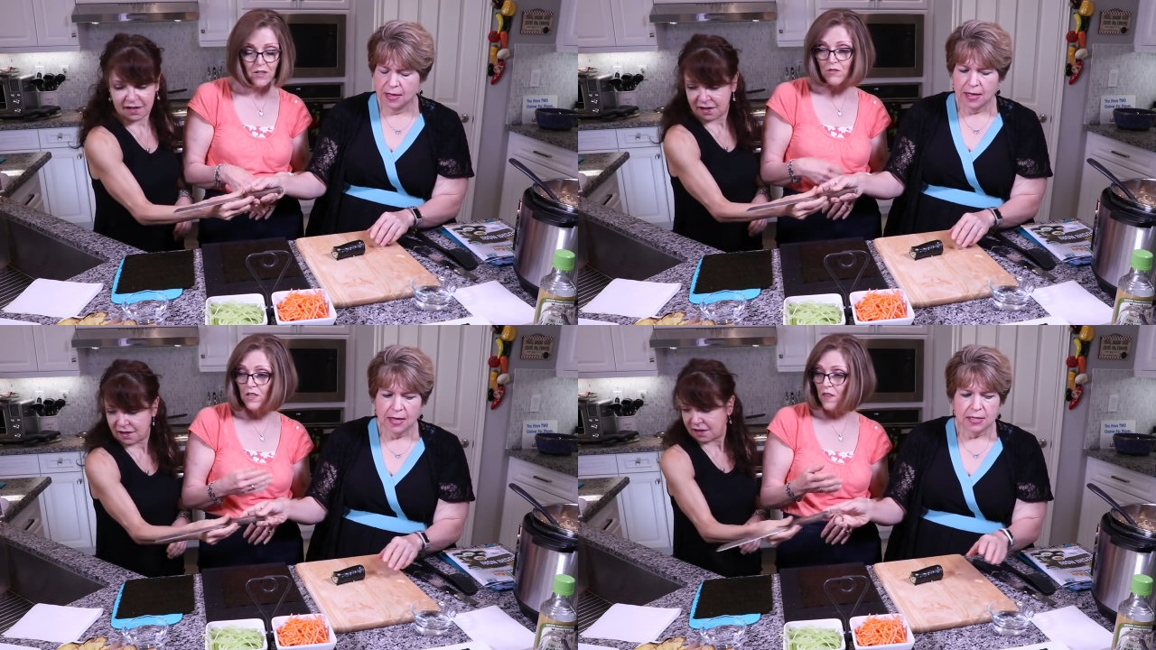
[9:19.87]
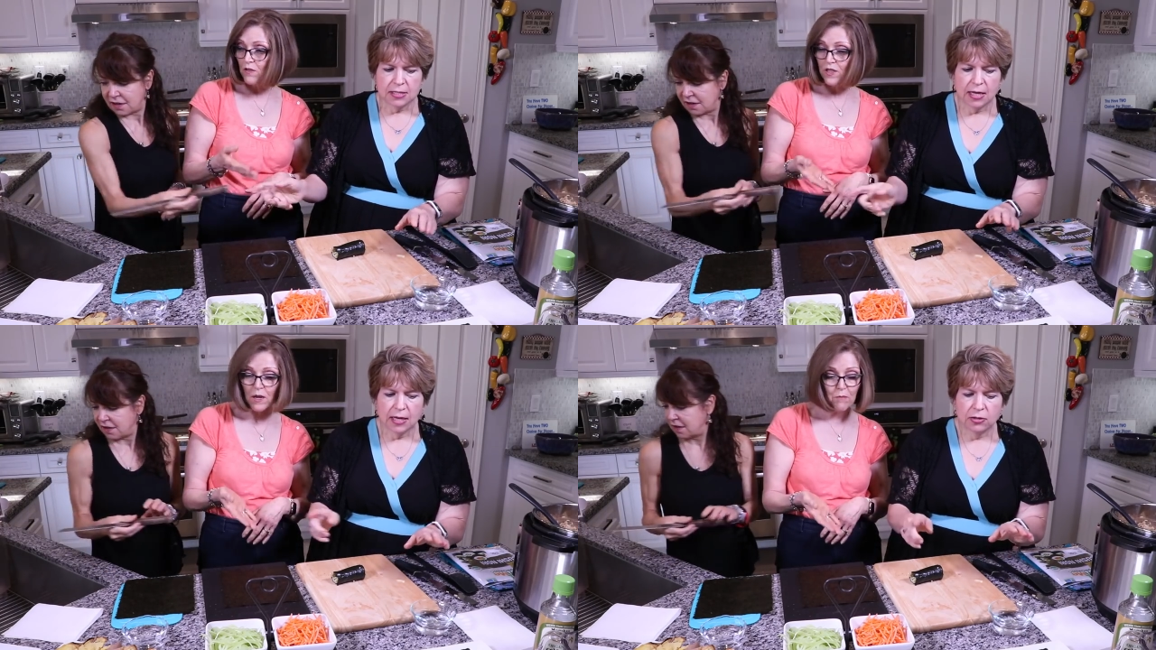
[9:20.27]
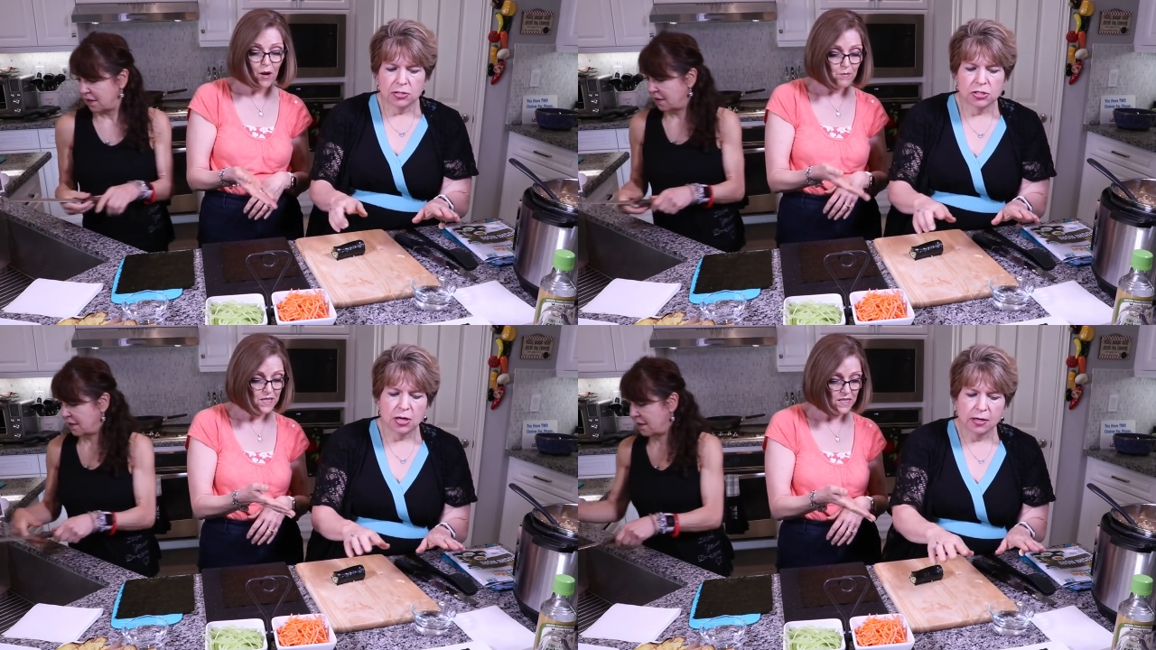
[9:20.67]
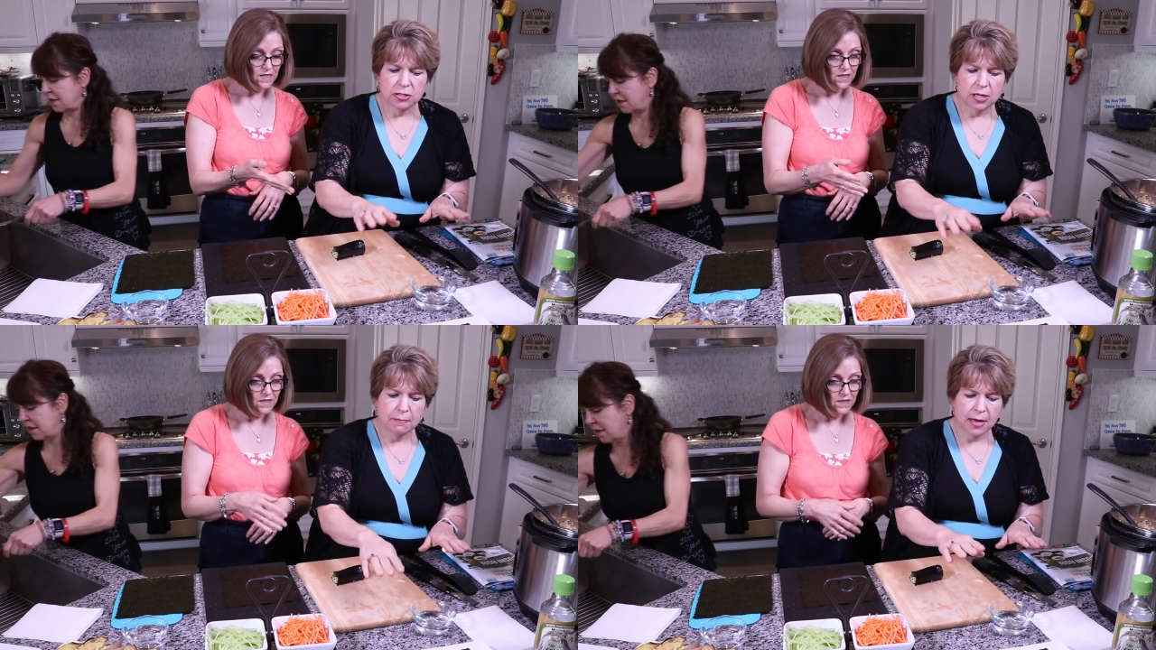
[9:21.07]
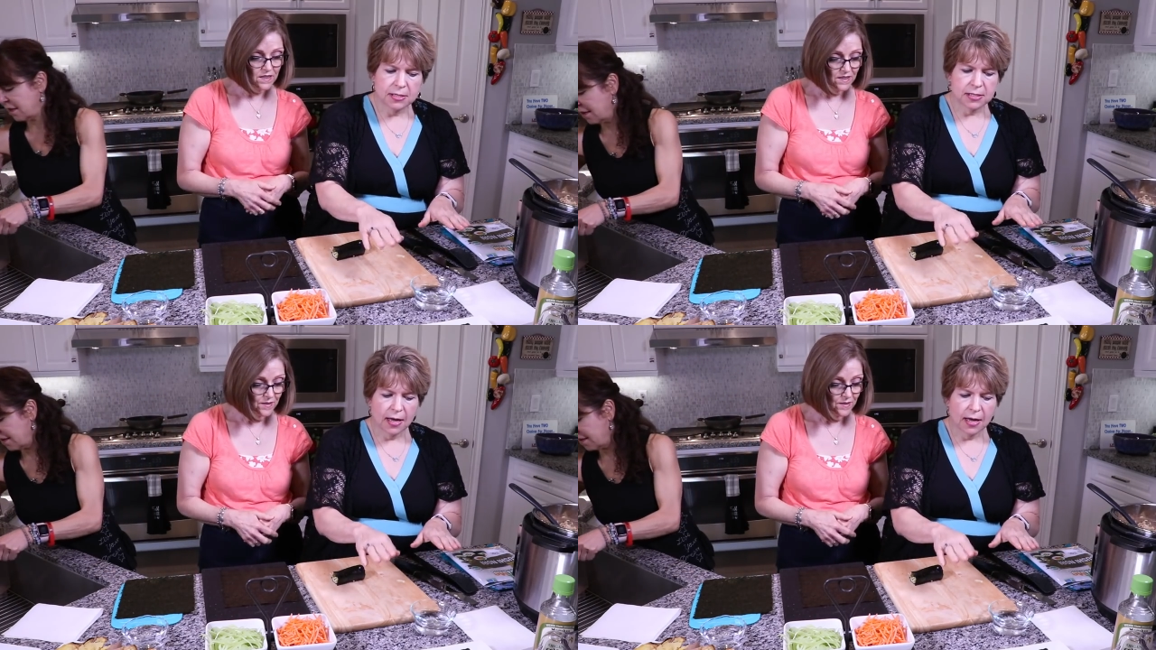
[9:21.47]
Speaker 1: I know. So there's See, some moms start that... to mess